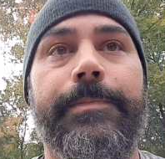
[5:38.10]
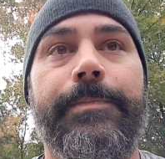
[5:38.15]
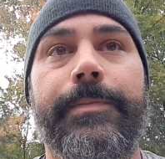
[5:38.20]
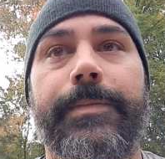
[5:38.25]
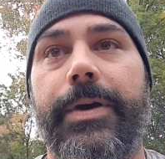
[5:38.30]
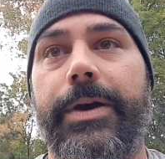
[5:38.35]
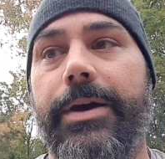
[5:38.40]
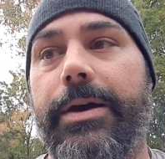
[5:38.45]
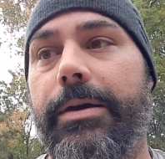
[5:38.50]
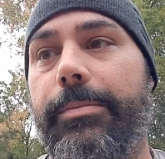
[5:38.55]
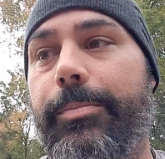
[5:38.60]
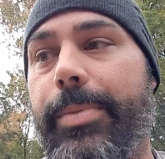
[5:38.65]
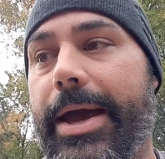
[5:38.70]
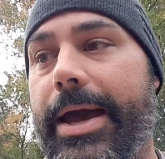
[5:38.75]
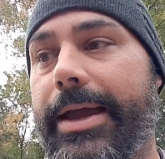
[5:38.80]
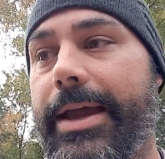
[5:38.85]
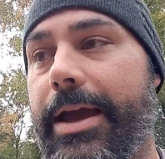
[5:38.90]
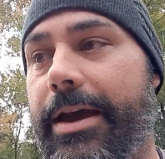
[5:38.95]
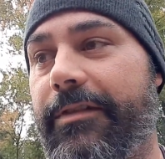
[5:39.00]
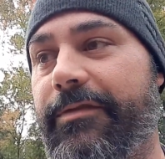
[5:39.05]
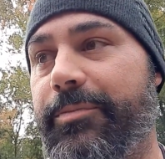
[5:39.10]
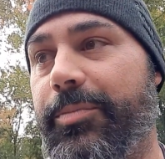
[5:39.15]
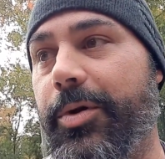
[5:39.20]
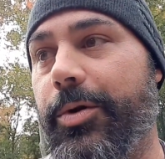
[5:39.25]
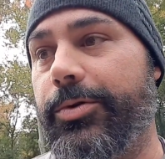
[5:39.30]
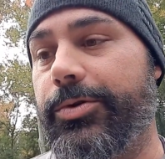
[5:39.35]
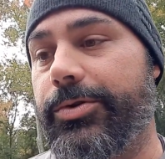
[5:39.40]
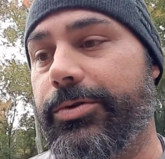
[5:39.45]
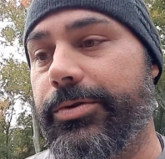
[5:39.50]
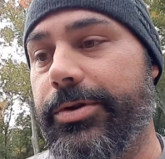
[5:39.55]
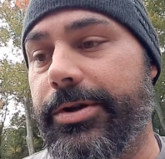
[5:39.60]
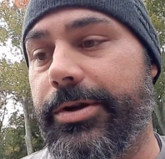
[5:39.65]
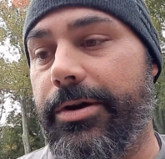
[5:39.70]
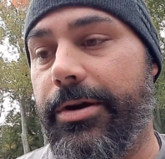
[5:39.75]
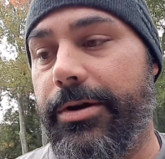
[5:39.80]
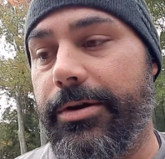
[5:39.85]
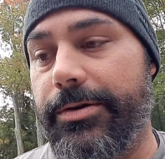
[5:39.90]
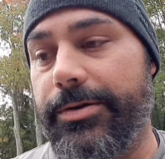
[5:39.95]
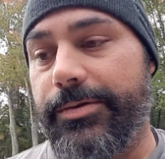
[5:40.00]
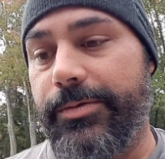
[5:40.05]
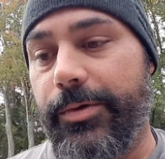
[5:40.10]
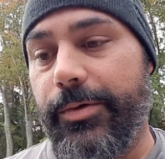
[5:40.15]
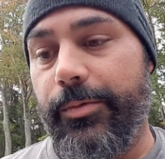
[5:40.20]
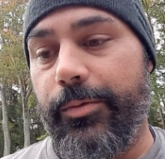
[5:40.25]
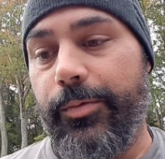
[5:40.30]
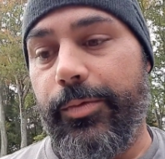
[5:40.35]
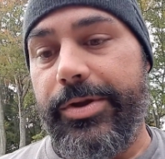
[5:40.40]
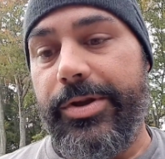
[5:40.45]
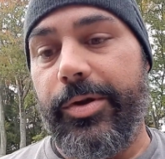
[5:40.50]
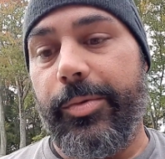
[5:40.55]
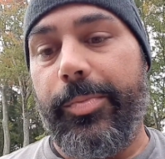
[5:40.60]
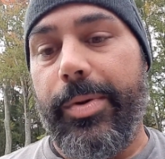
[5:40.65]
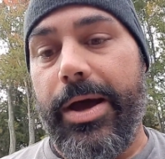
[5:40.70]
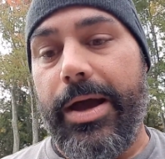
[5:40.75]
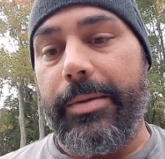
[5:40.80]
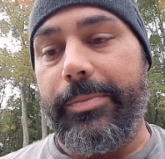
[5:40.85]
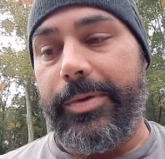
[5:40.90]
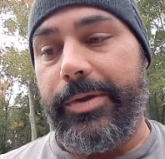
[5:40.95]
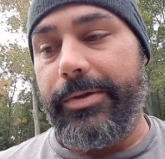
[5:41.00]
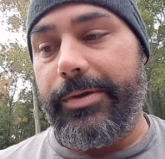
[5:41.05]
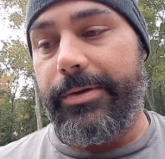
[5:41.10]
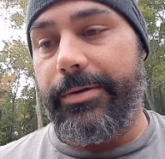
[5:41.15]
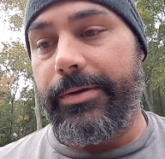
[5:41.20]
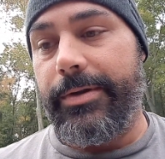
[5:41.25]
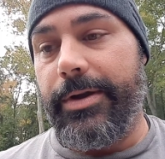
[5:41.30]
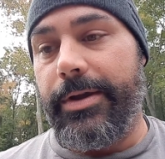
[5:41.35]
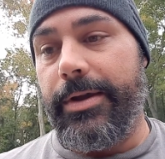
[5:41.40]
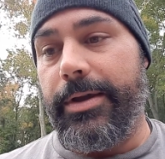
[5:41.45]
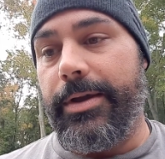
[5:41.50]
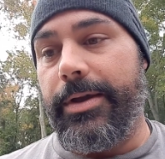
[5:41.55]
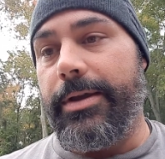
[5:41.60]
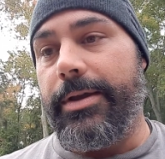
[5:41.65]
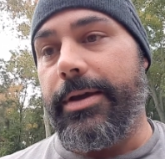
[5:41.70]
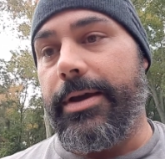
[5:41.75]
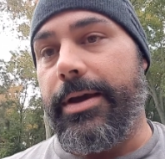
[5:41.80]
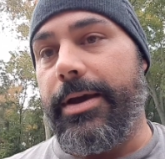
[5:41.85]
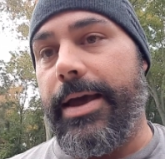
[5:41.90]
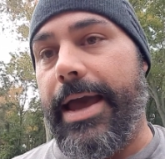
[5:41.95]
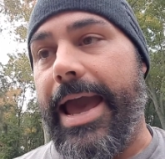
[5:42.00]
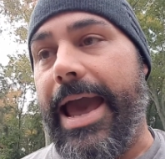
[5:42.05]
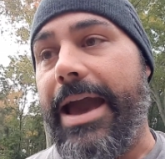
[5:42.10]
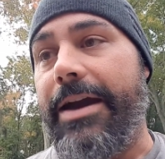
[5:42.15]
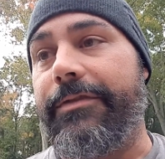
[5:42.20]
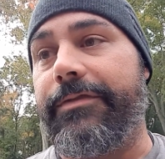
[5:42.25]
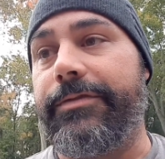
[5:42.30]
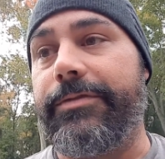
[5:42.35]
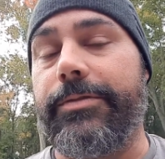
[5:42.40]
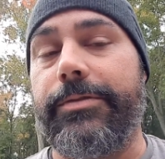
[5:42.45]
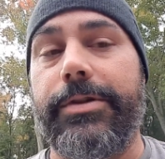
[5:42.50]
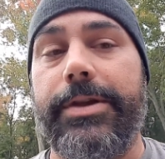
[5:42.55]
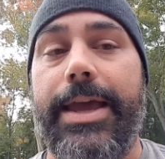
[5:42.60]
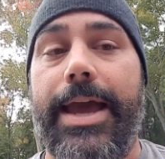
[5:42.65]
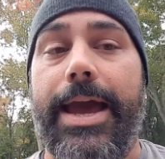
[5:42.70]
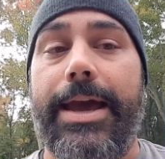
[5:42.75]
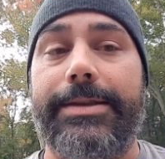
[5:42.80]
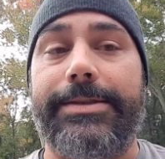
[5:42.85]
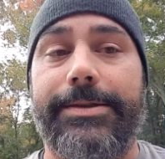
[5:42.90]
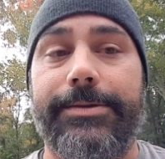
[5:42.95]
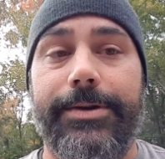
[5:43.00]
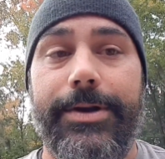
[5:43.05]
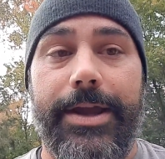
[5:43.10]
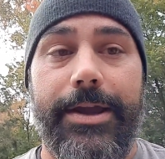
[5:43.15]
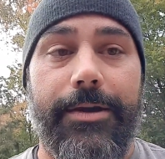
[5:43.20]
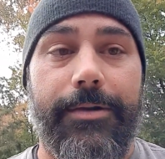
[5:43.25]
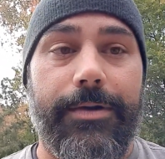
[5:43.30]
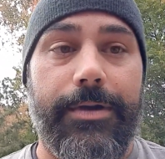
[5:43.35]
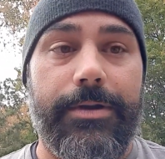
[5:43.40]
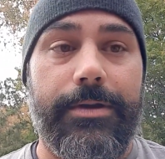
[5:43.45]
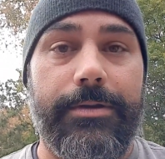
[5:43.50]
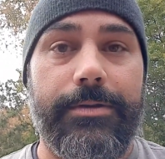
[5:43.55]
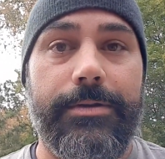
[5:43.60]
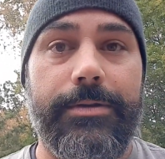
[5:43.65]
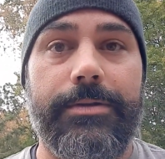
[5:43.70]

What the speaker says: Back half Pro Street cars were real popular after the gasser era.